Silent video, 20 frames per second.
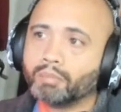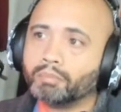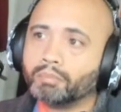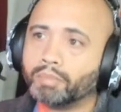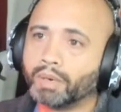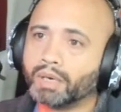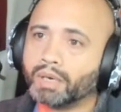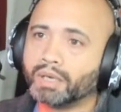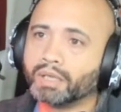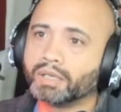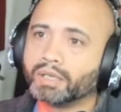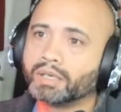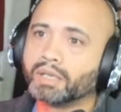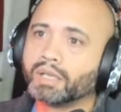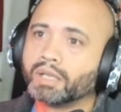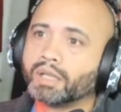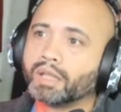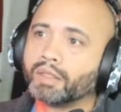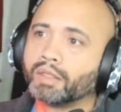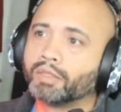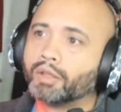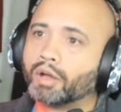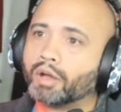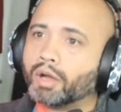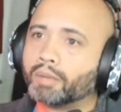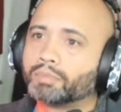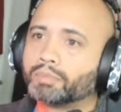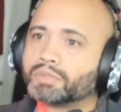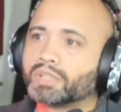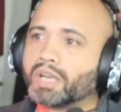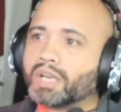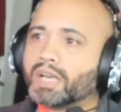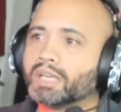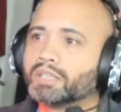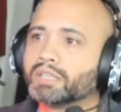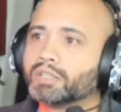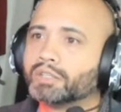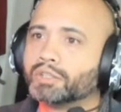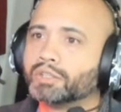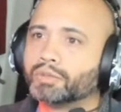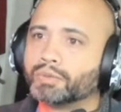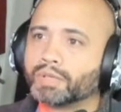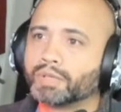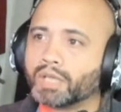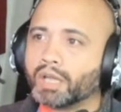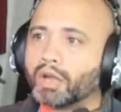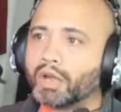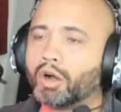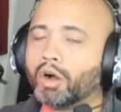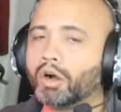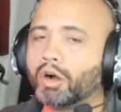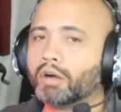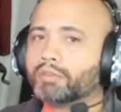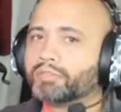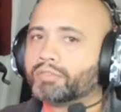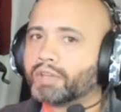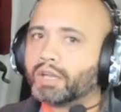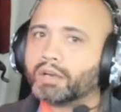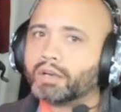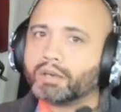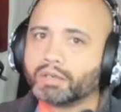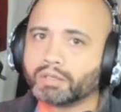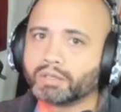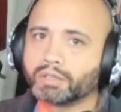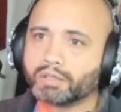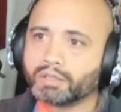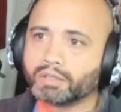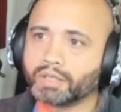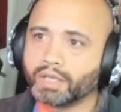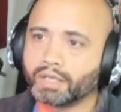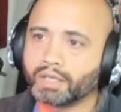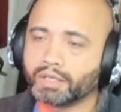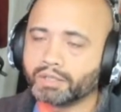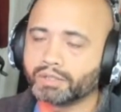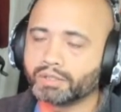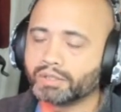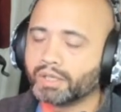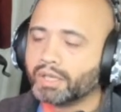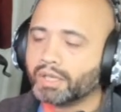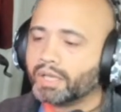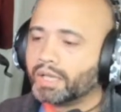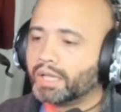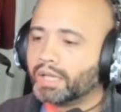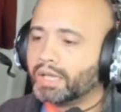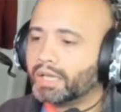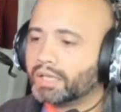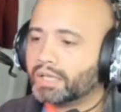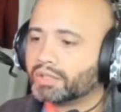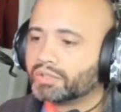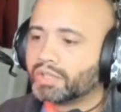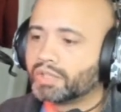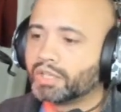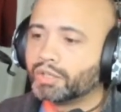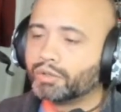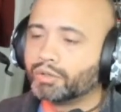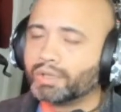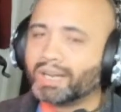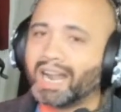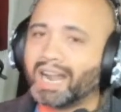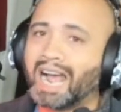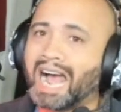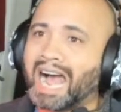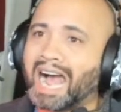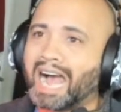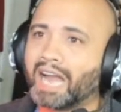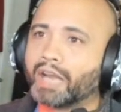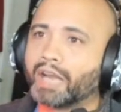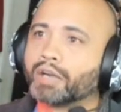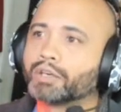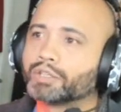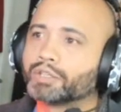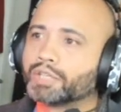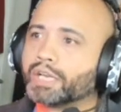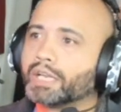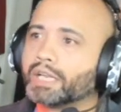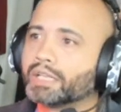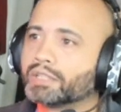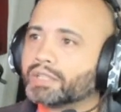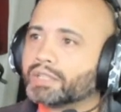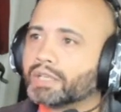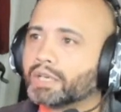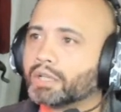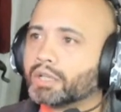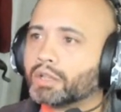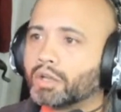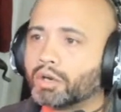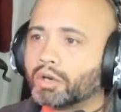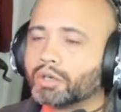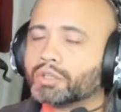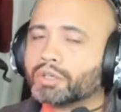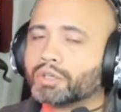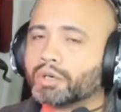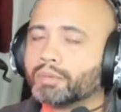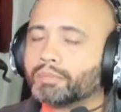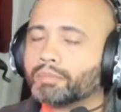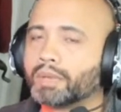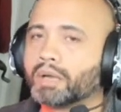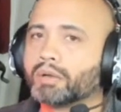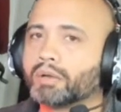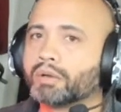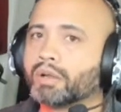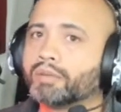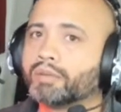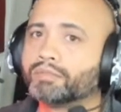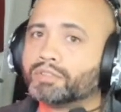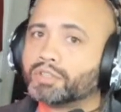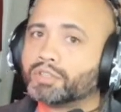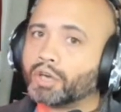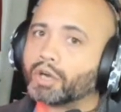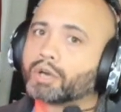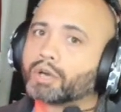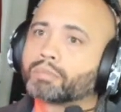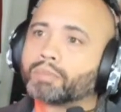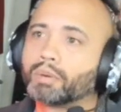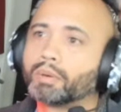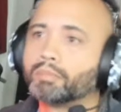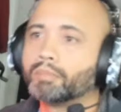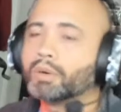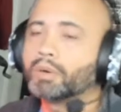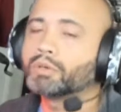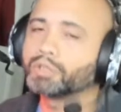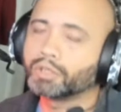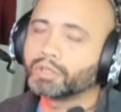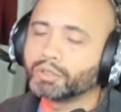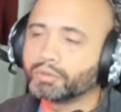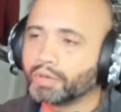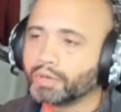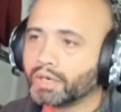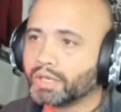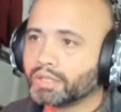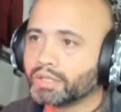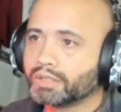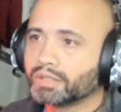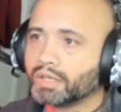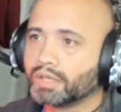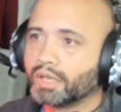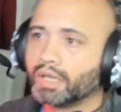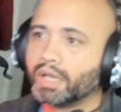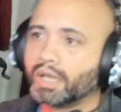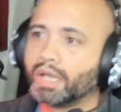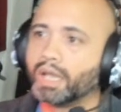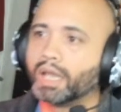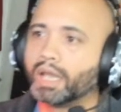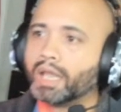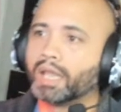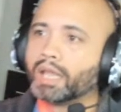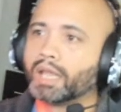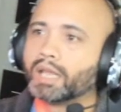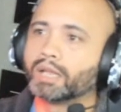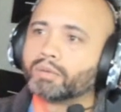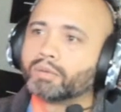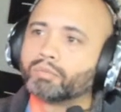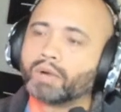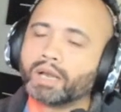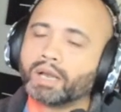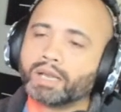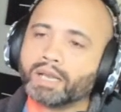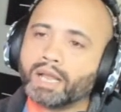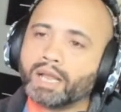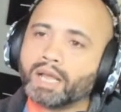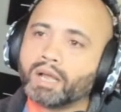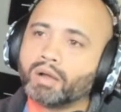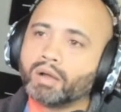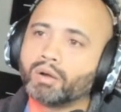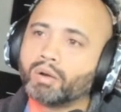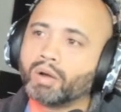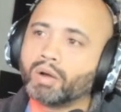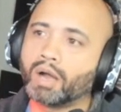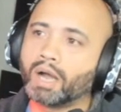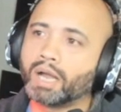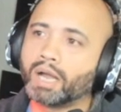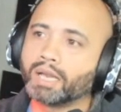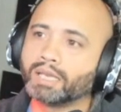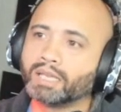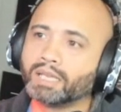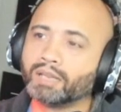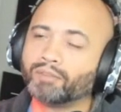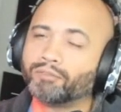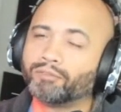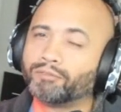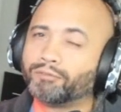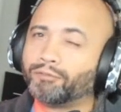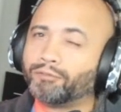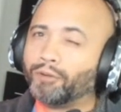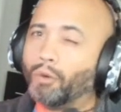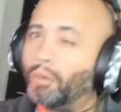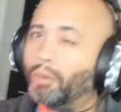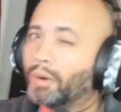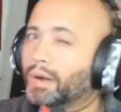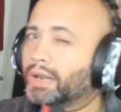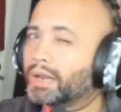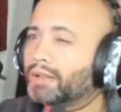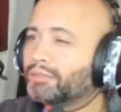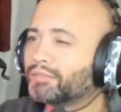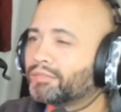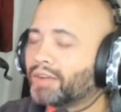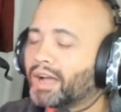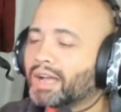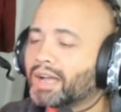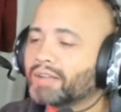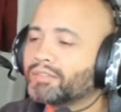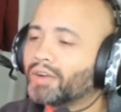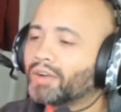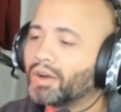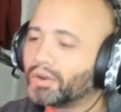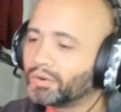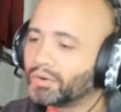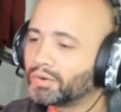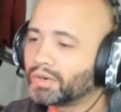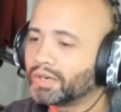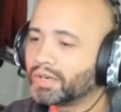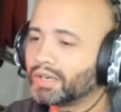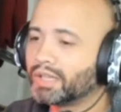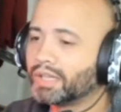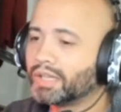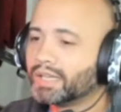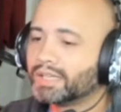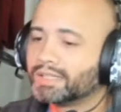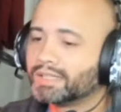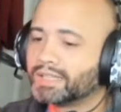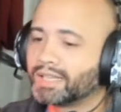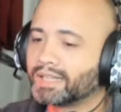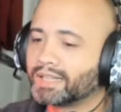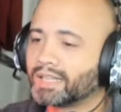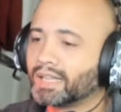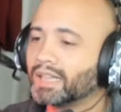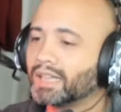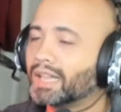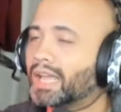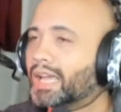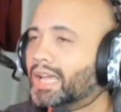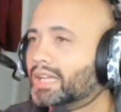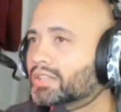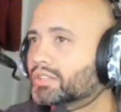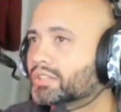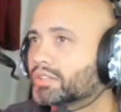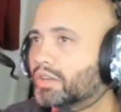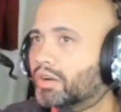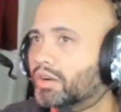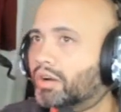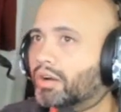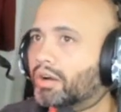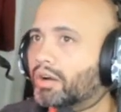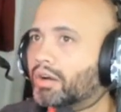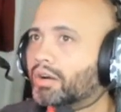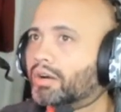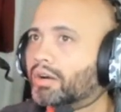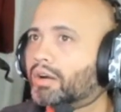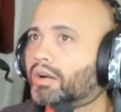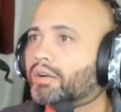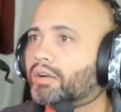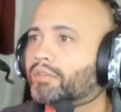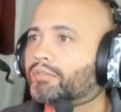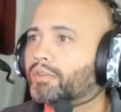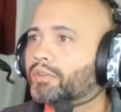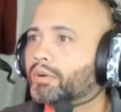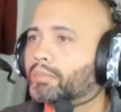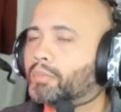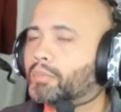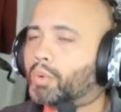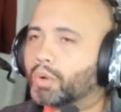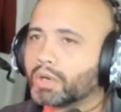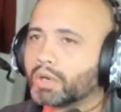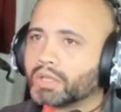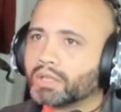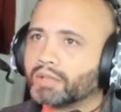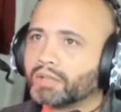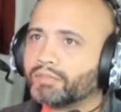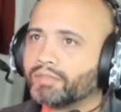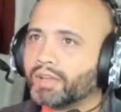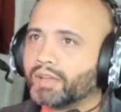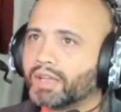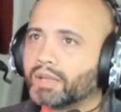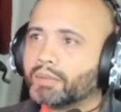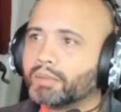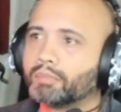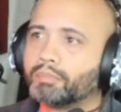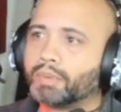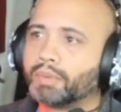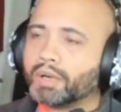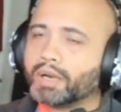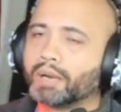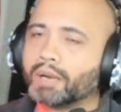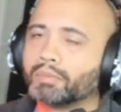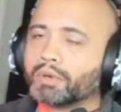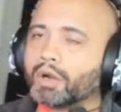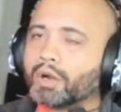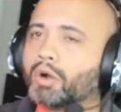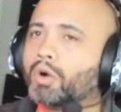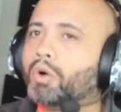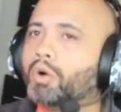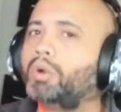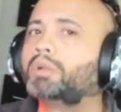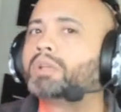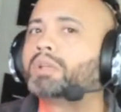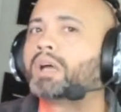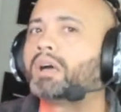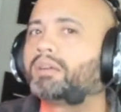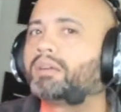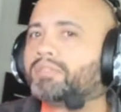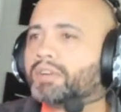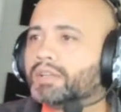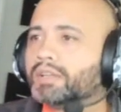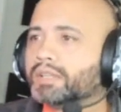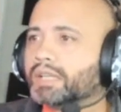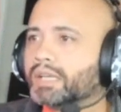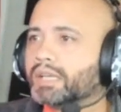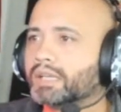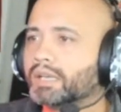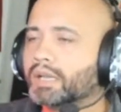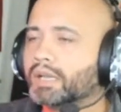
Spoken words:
But the upside to doing it off character days is that you get a higher chance and a larger amount of dark promotion credits. And right now I need 4,500 to get the last star for Morgan Le Fay, but I'm gonna hold off on that.